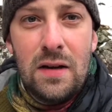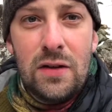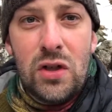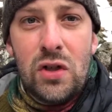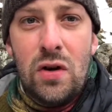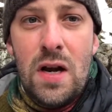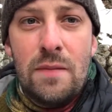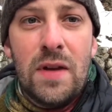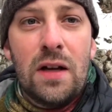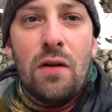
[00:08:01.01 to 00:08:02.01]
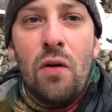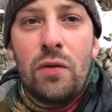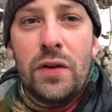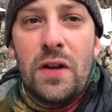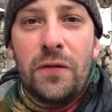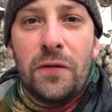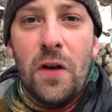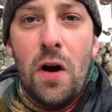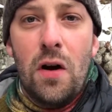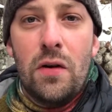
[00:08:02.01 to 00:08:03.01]
stream that only
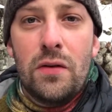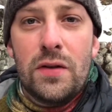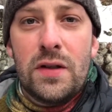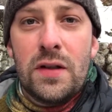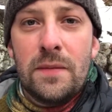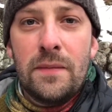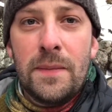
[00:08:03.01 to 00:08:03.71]
flows,